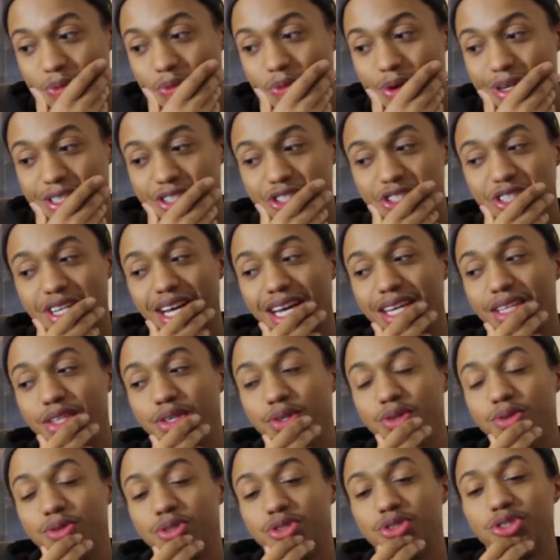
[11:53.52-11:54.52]
what should I
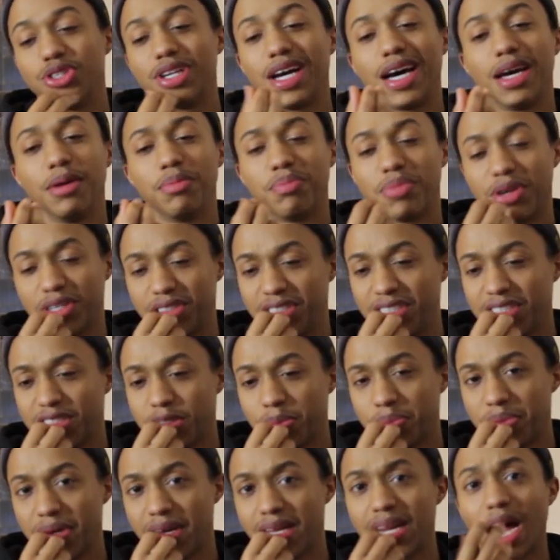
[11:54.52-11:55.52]
do? Should I
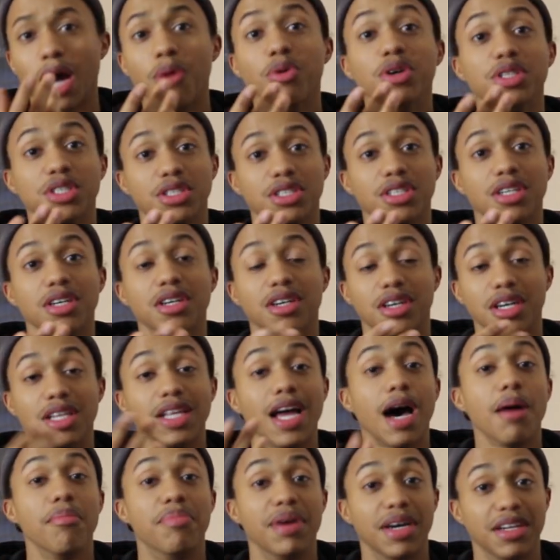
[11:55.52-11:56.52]
participate? I was a
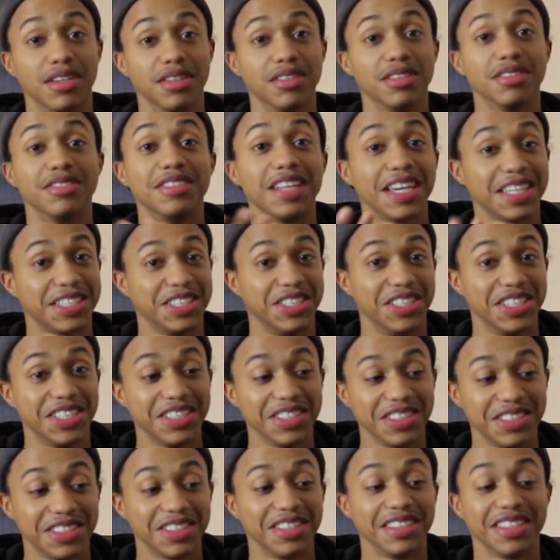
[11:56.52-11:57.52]
lot better next
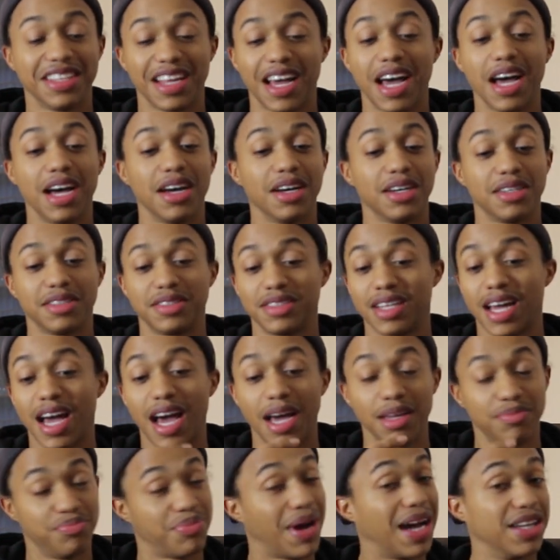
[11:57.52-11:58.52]
year. Uh,
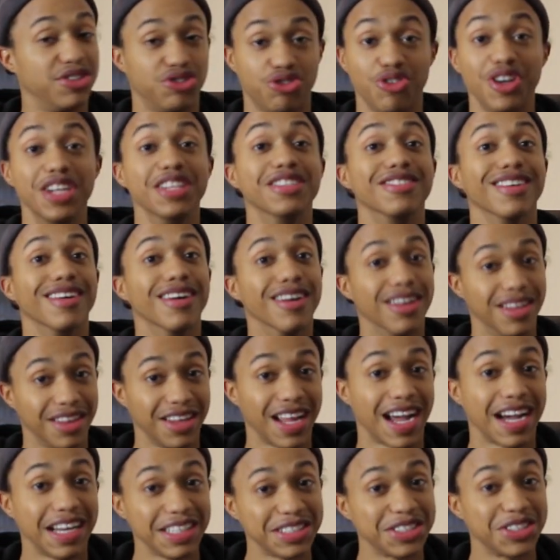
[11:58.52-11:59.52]
I, I trained a
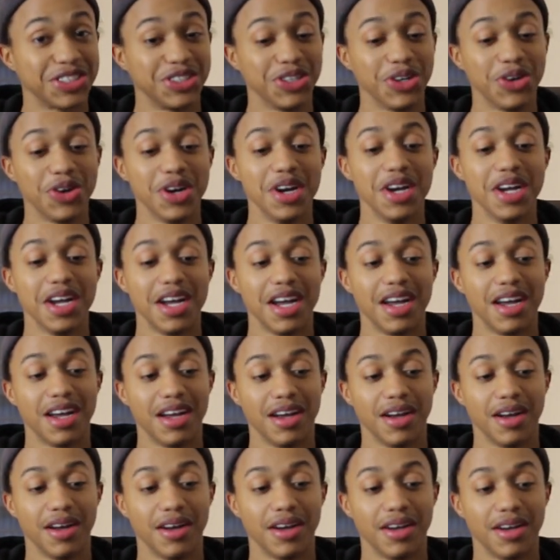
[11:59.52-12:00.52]
lot, so
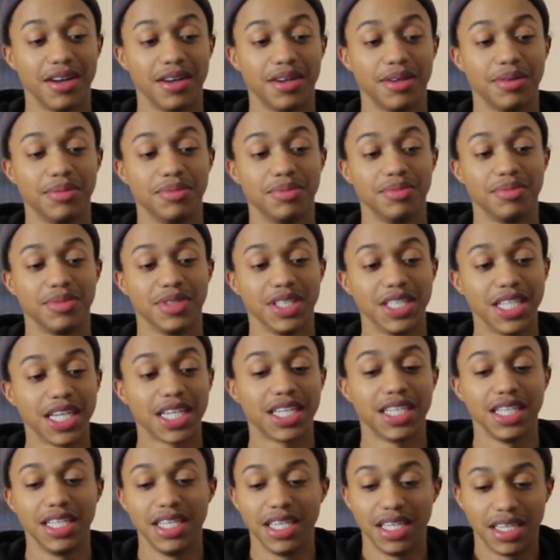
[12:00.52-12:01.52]
um,
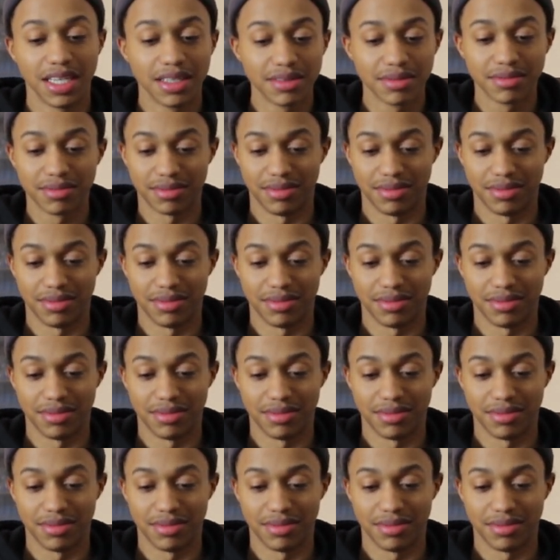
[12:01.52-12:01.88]
luckily,